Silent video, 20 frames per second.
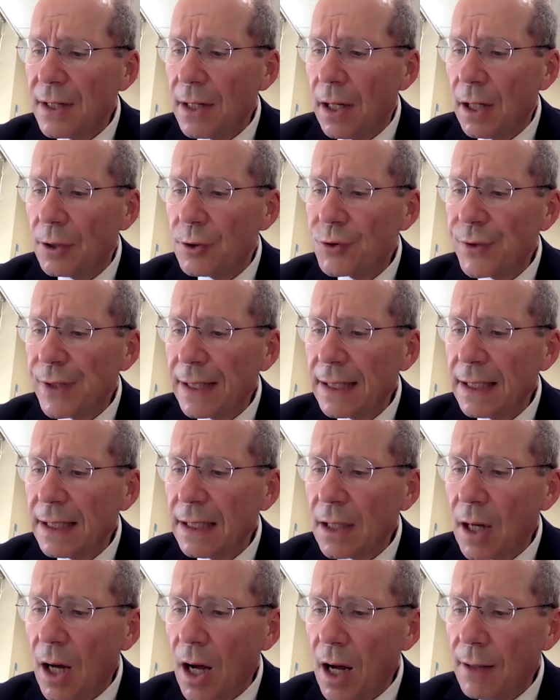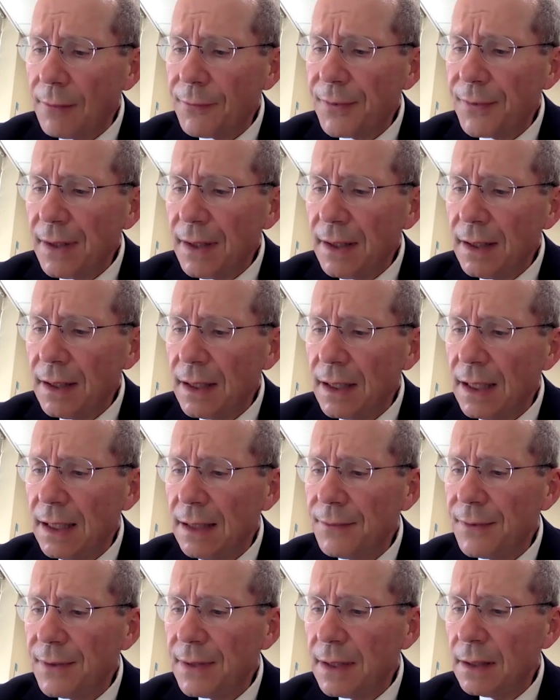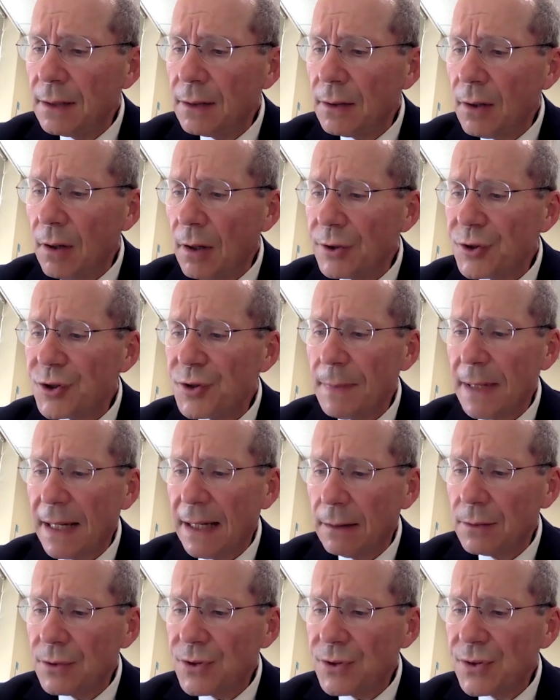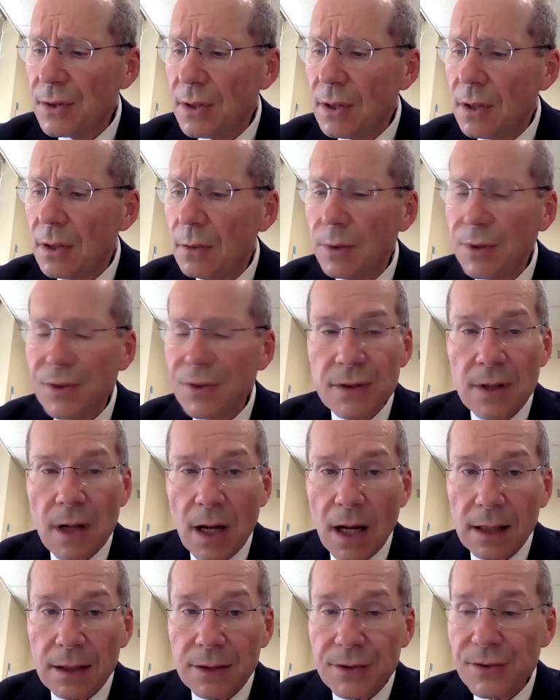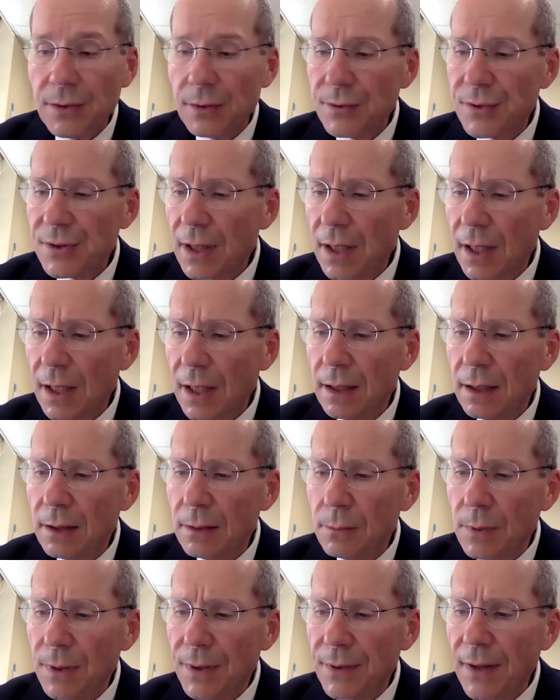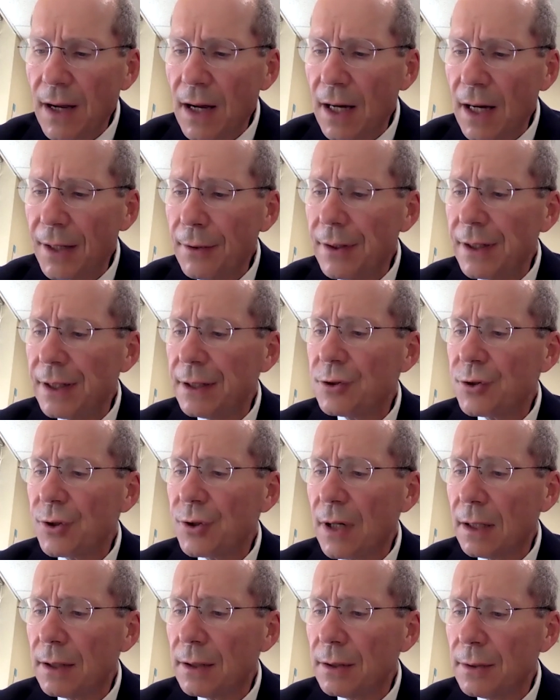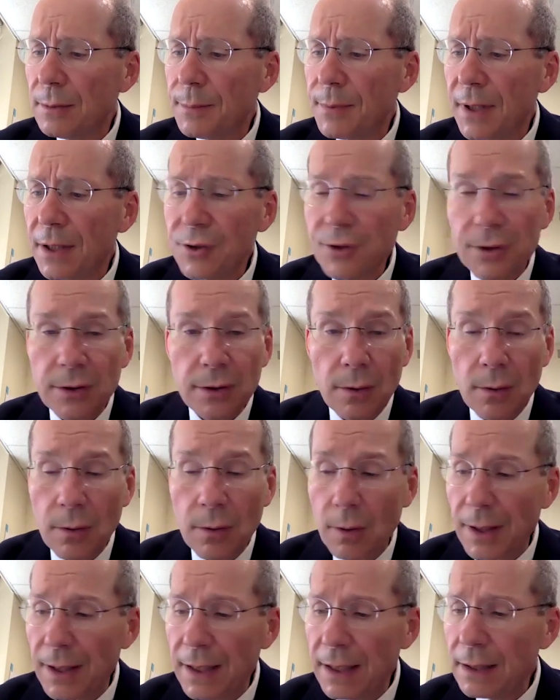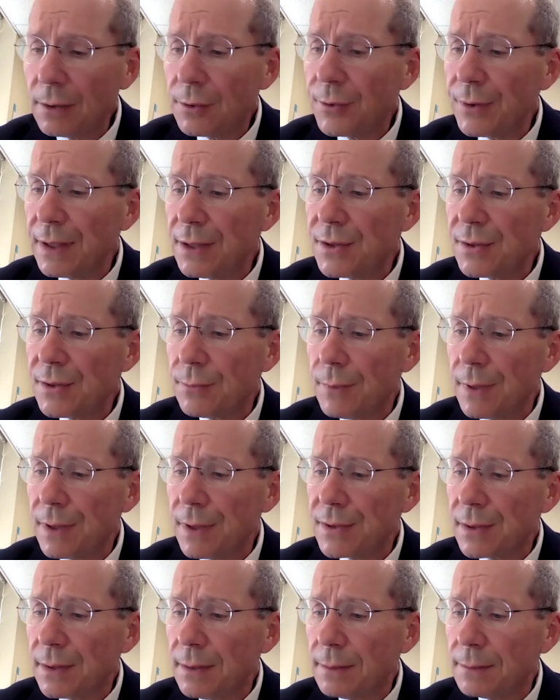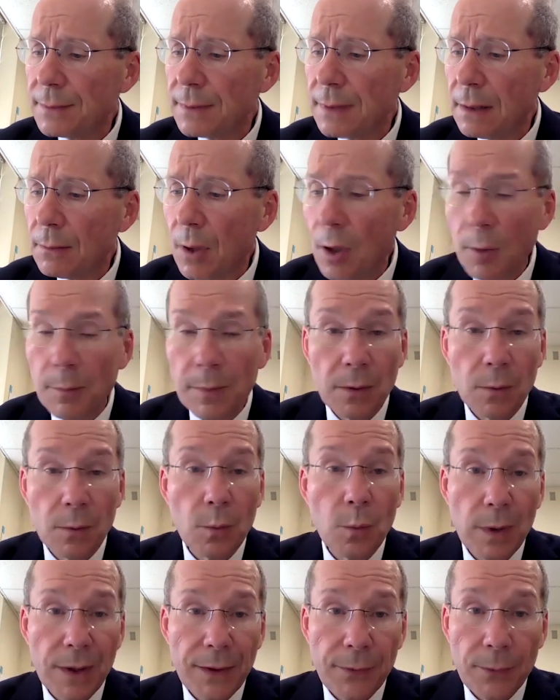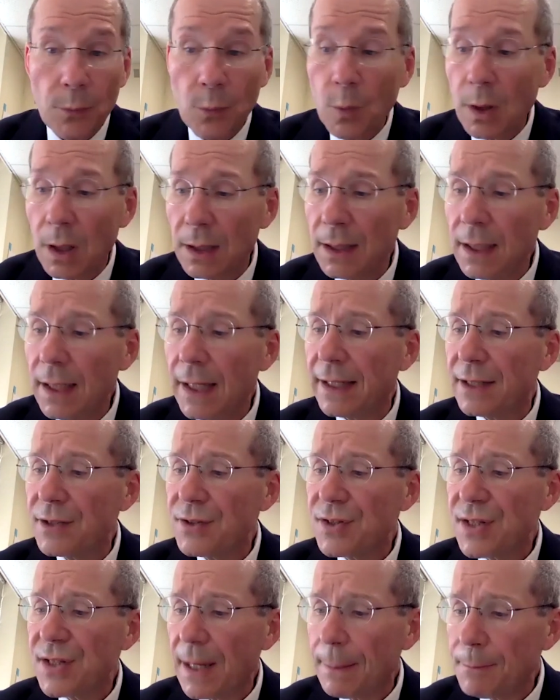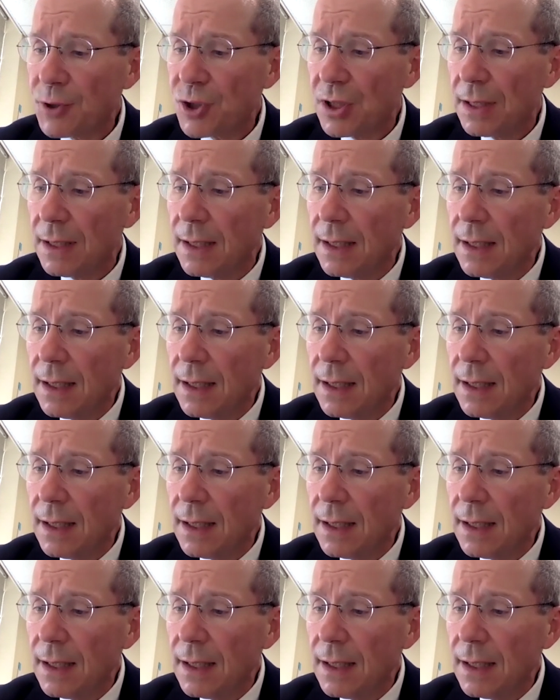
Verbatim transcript: uh, drinking coffee, even in large amounts, was not associated with higher intraocular pressure or increased risk of glaucoma, with one exception.